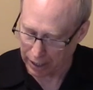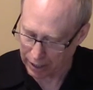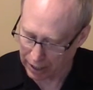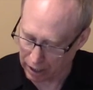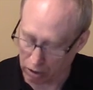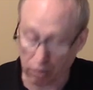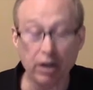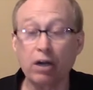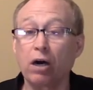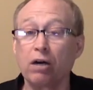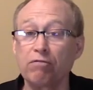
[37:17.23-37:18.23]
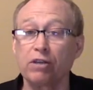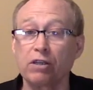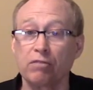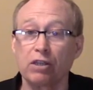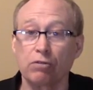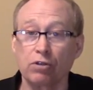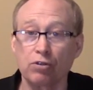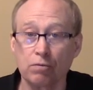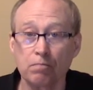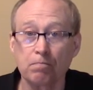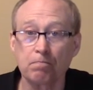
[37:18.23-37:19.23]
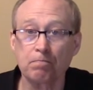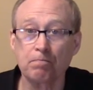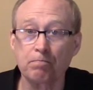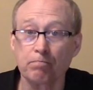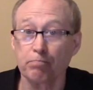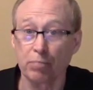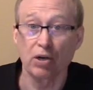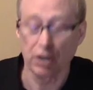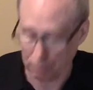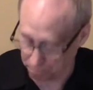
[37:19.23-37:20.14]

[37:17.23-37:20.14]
can create a conflict of interest, period.